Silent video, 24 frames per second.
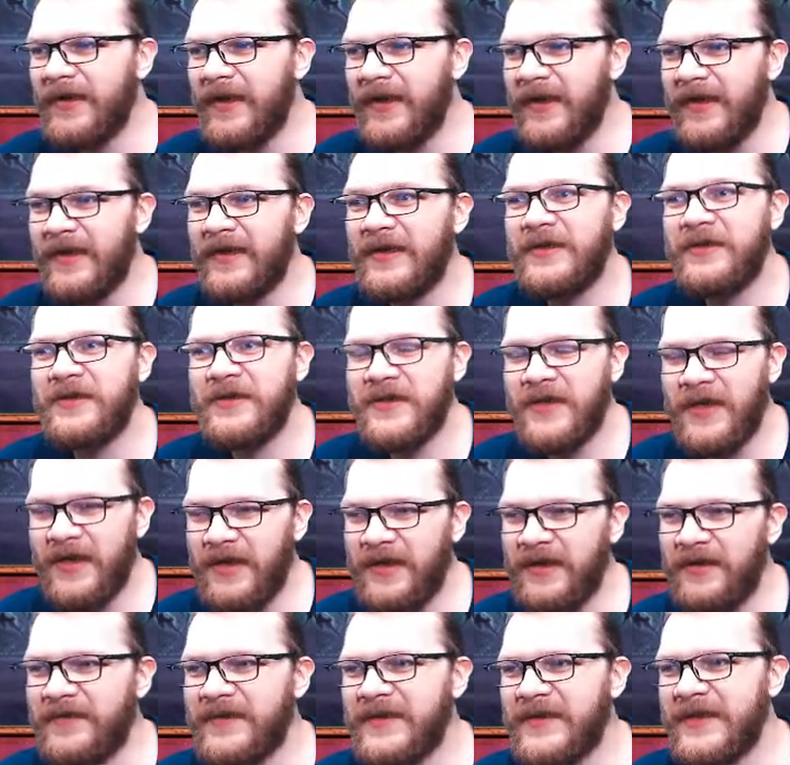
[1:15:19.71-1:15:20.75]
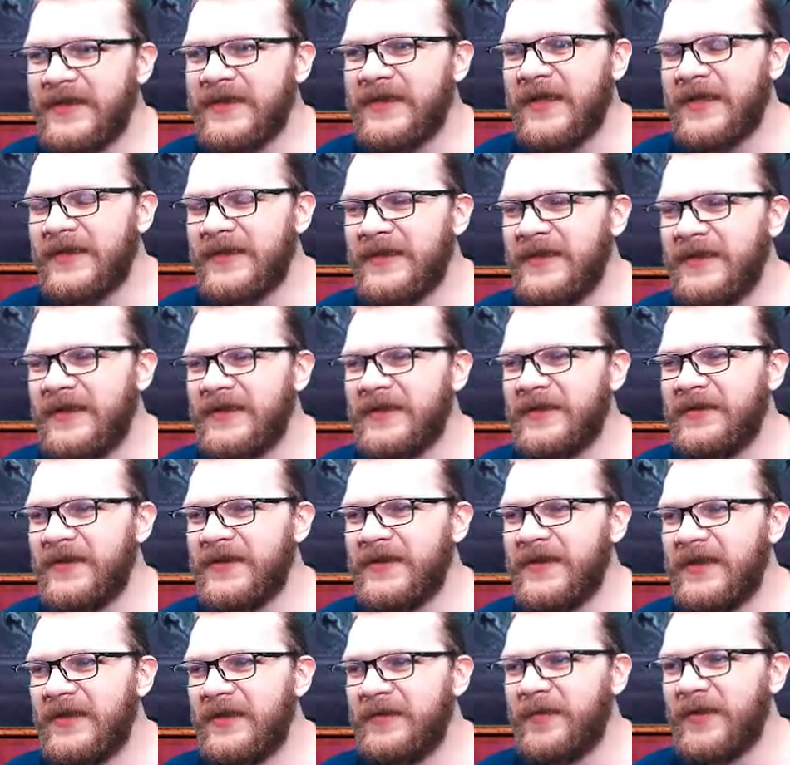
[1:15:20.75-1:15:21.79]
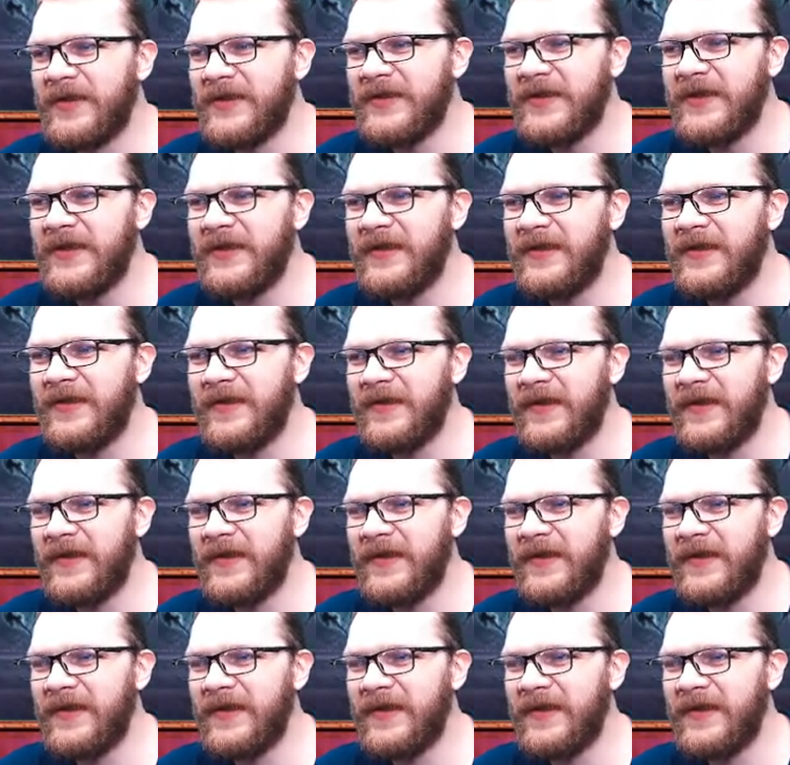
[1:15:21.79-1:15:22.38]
There are a ton of 6 stars in this crystal in particular